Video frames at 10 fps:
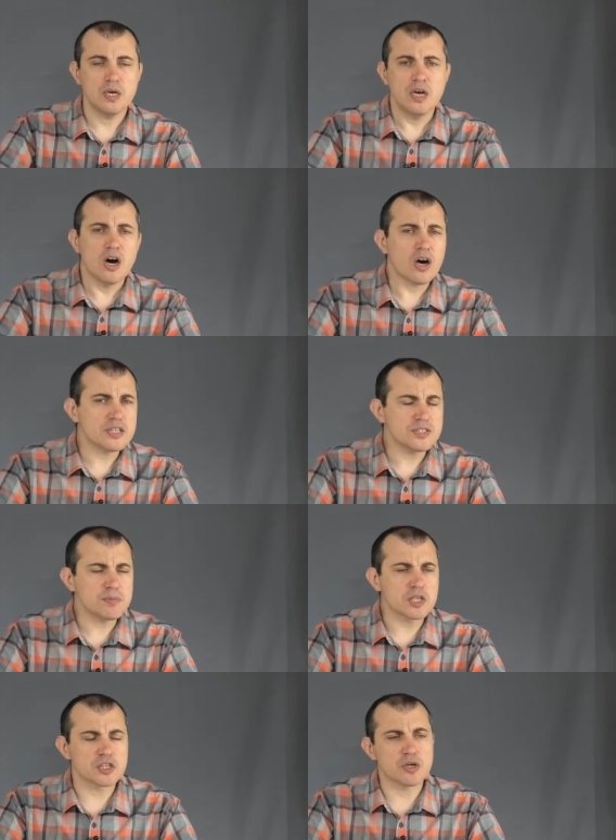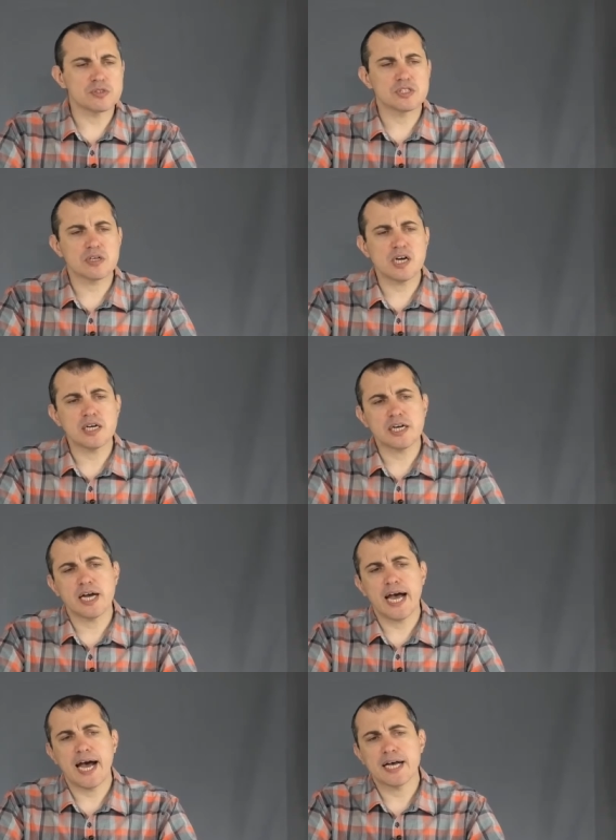On a similar note, Darak
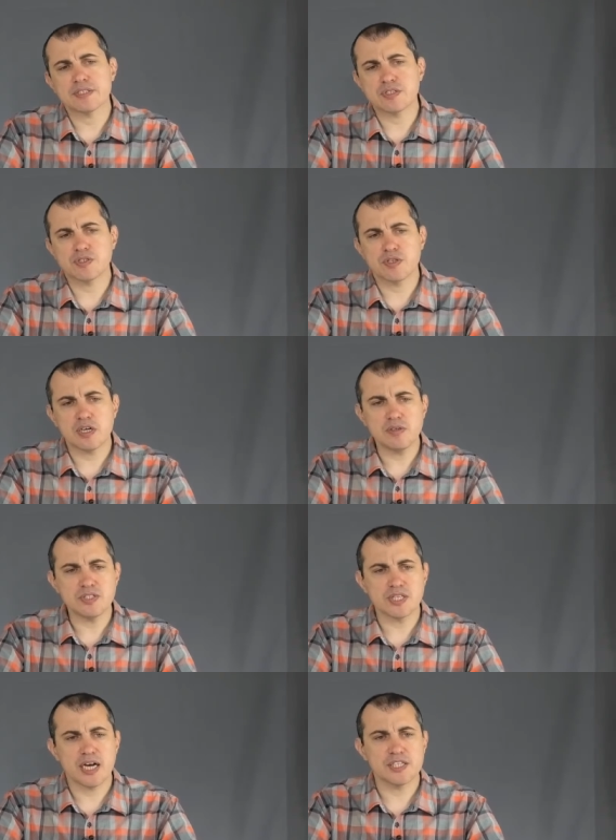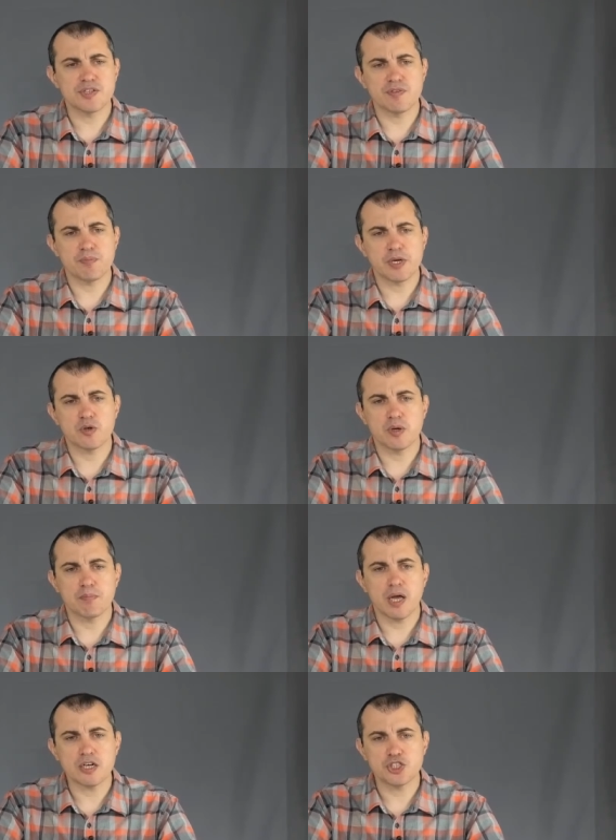asks, the current size of the Bitcoin
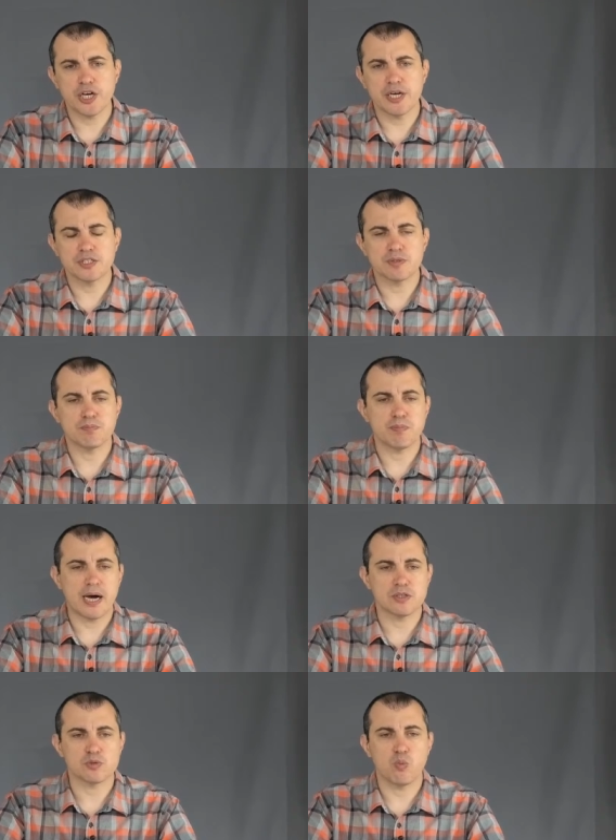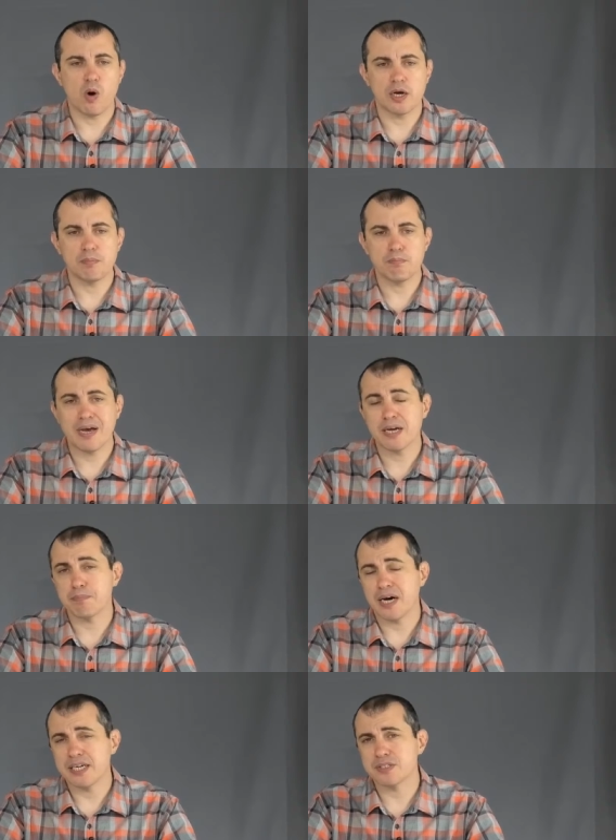blockchain is about 1
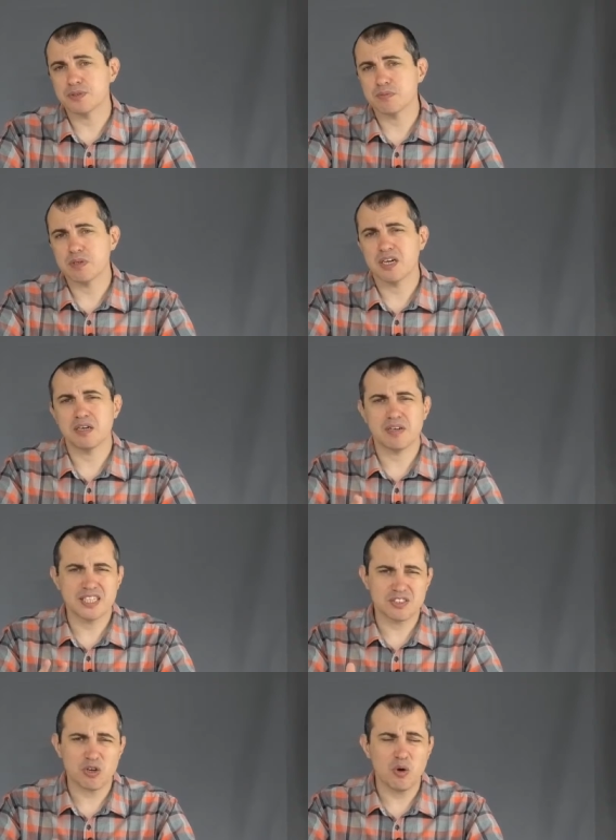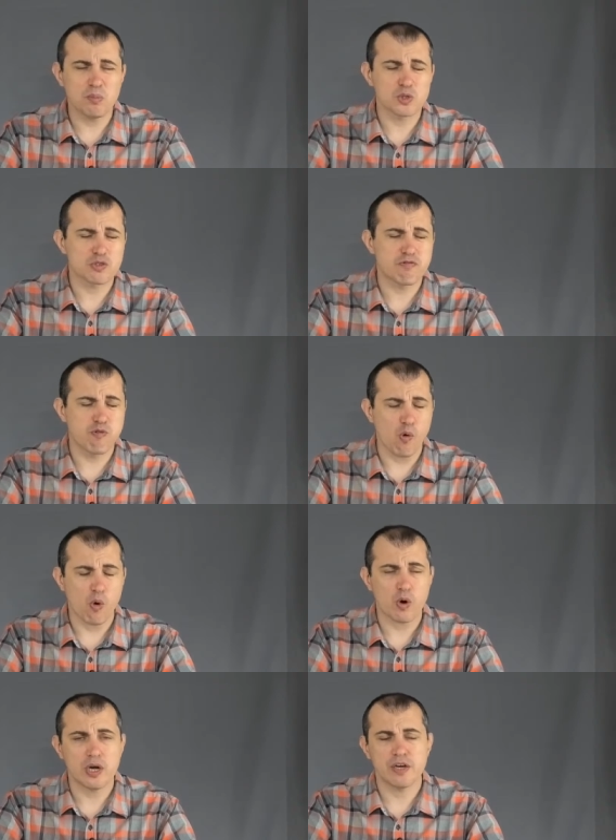megabyte. It's almost
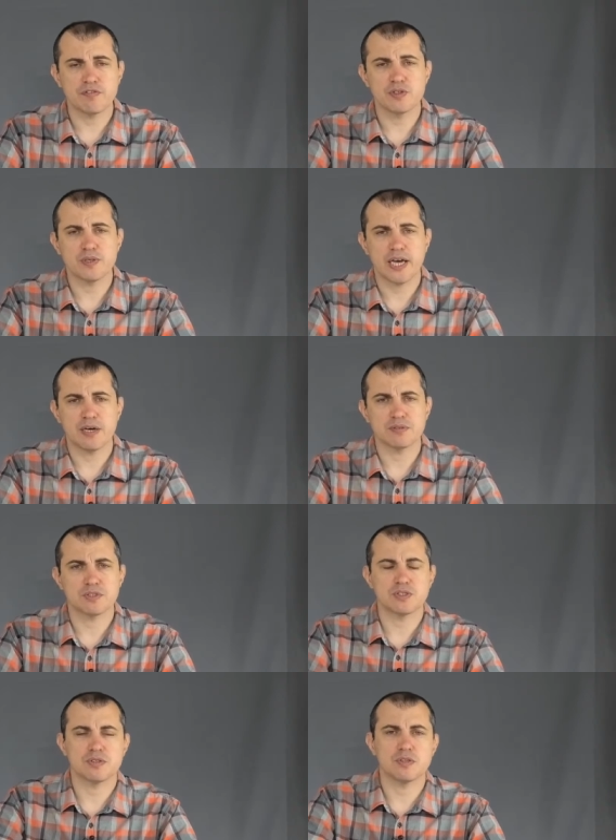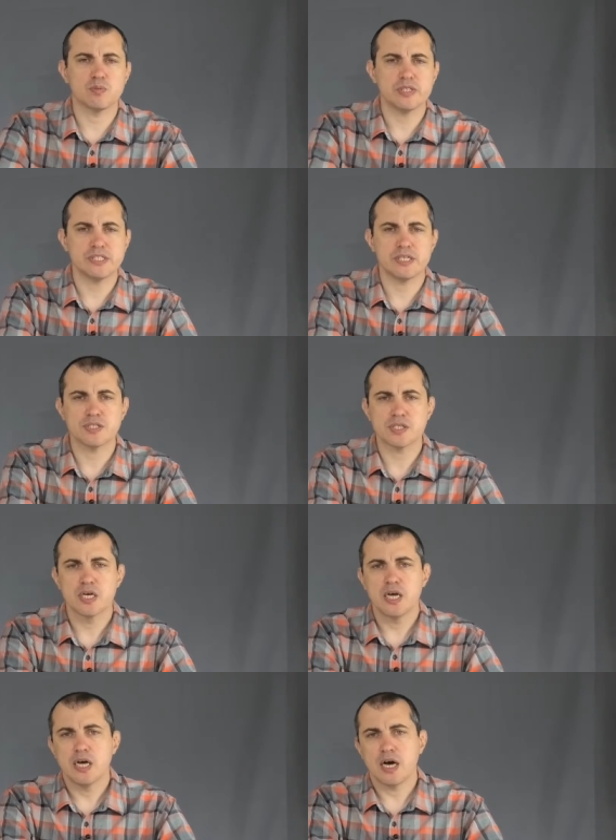4 if you count the witness,
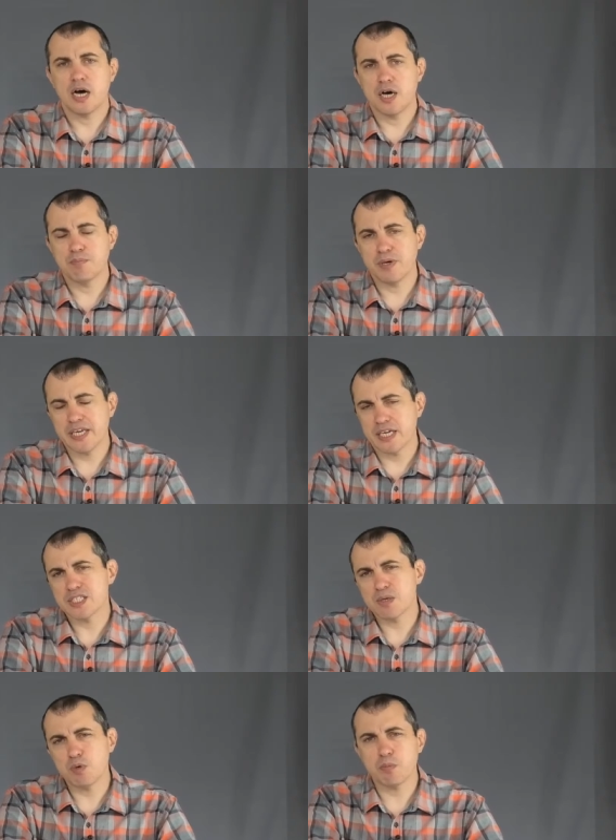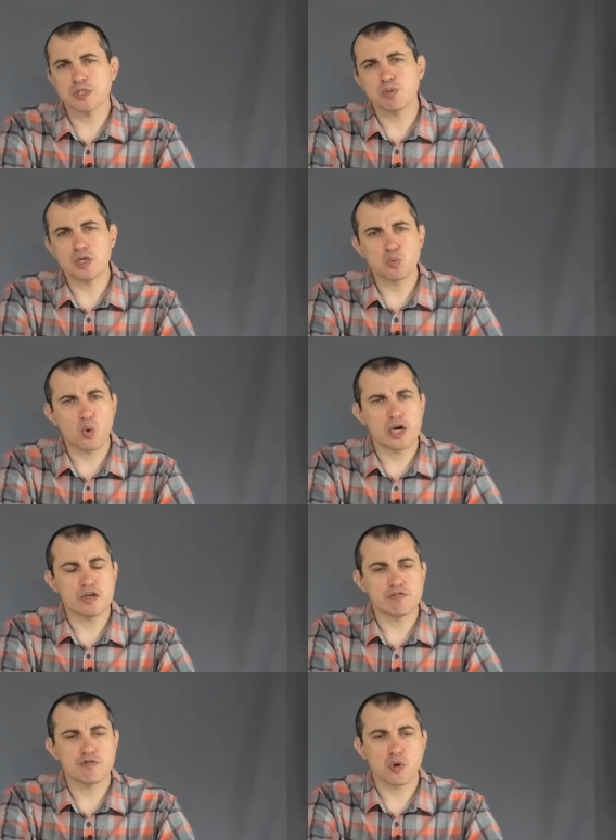but yes, somewhere between 1
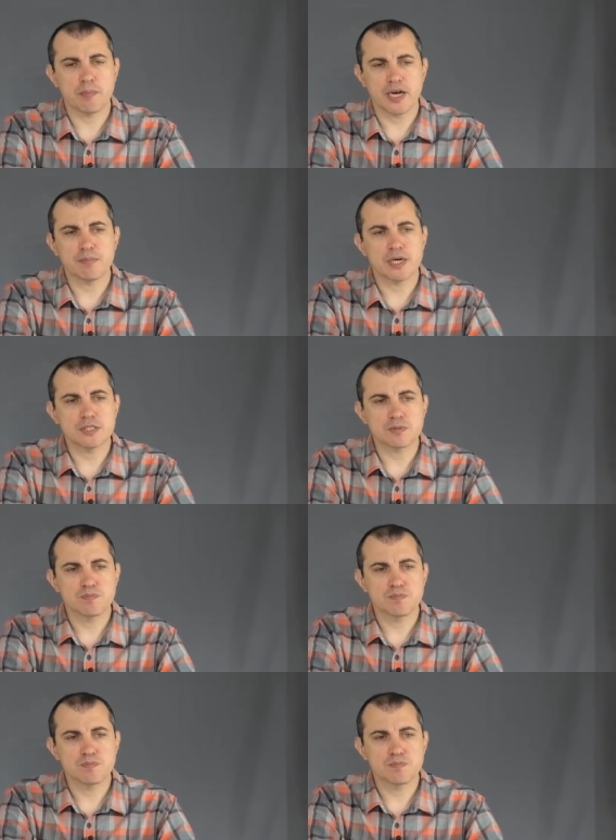and 4 megabytes.